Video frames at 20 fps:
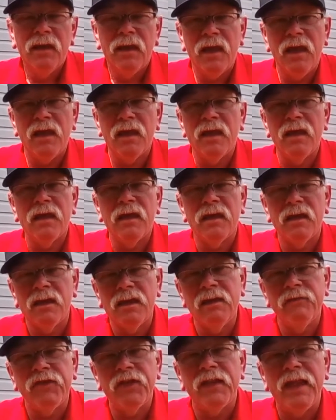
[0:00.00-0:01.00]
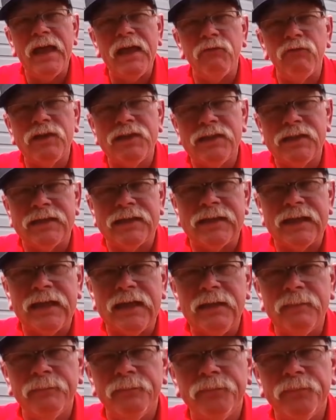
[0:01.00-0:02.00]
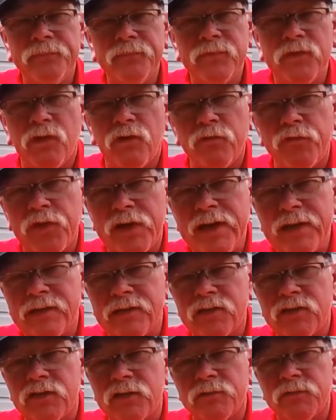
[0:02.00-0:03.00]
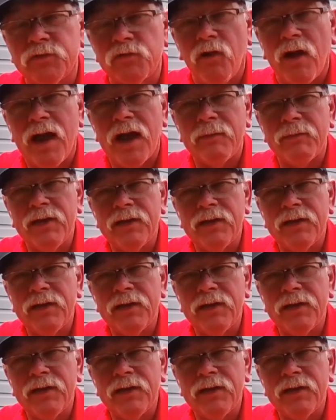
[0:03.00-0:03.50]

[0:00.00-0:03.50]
And if you like what you see, don't forget to subscribe.